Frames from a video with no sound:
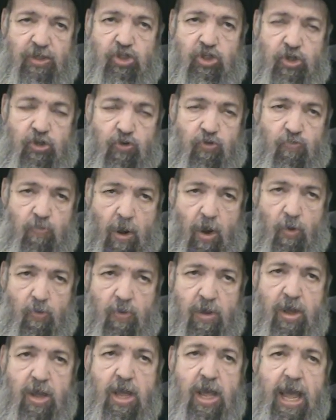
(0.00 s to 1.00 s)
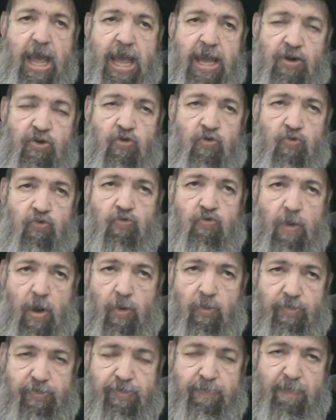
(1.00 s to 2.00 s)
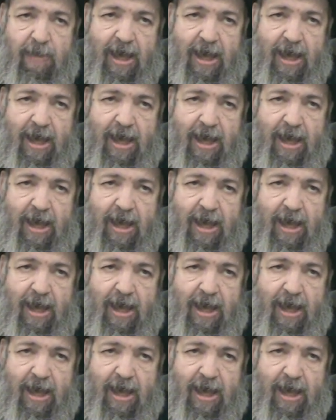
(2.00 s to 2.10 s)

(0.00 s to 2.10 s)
it should grow a new growth.